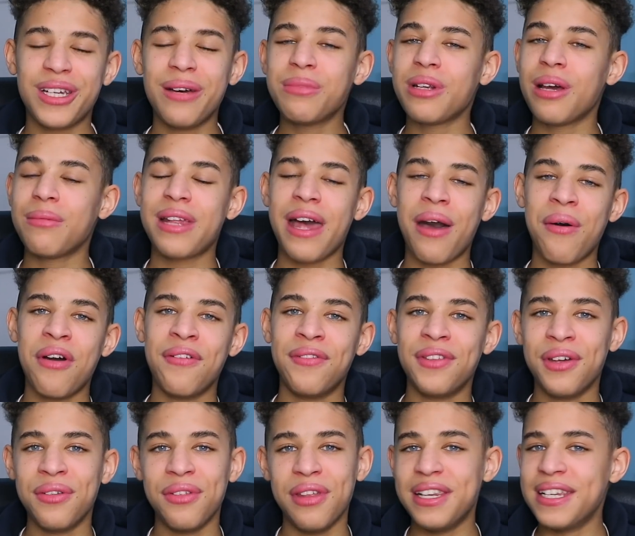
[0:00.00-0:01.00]
Sometimes, however,
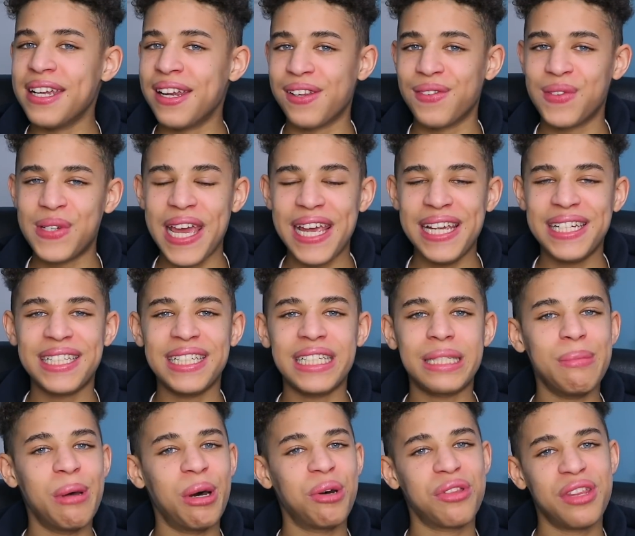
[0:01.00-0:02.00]
though, the sense of taste and
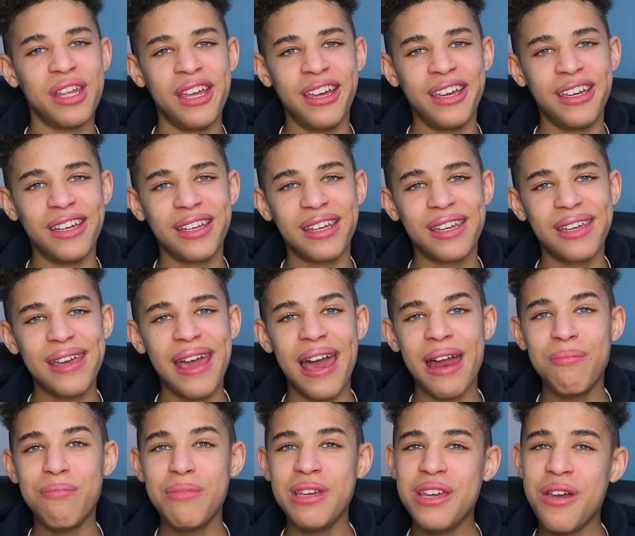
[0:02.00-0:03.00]
smell thing
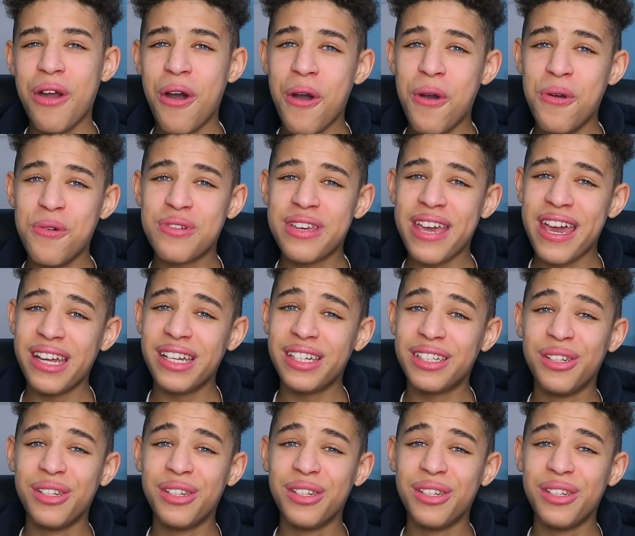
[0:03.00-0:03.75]
can be okay.